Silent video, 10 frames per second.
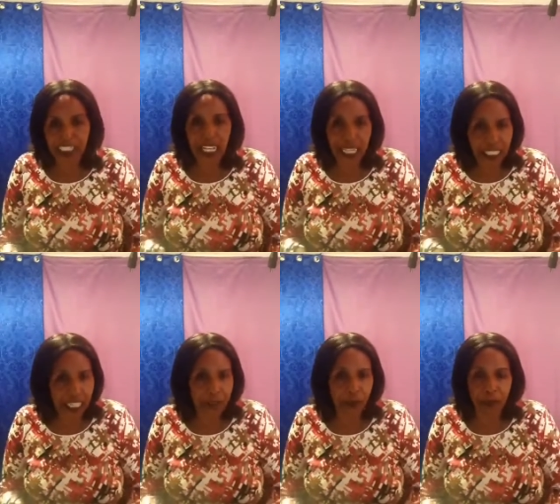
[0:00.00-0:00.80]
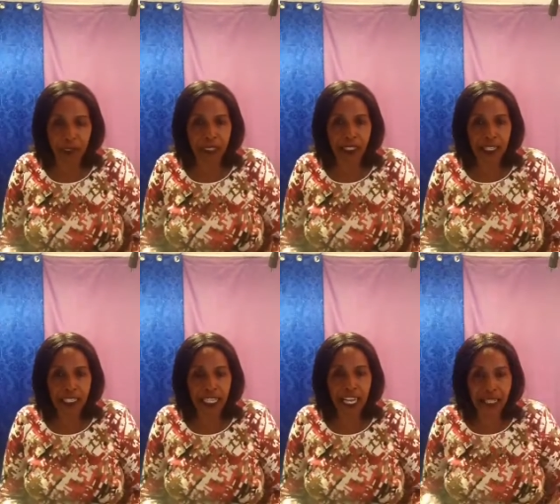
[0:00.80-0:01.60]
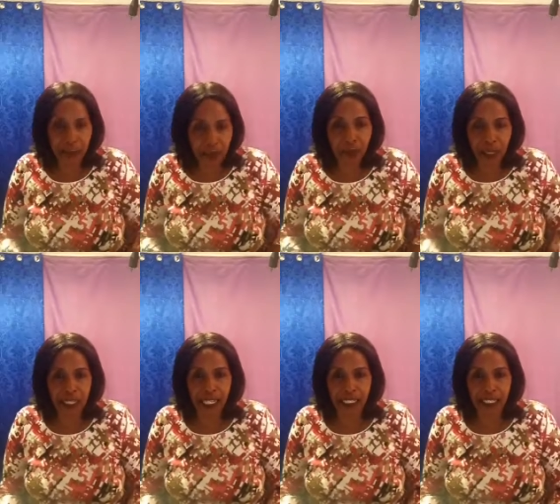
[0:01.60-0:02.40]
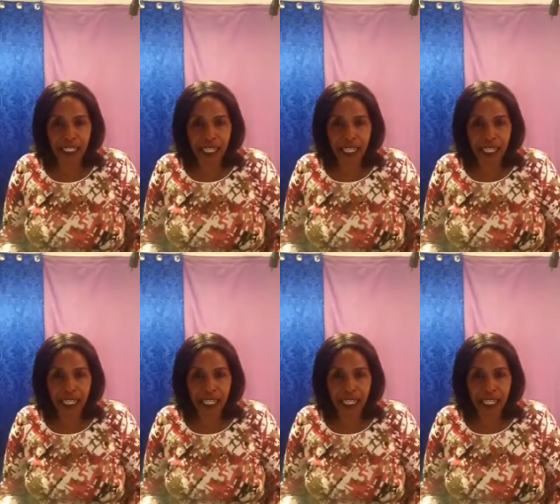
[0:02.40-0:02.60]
She can't get babies. She can't be pregnant.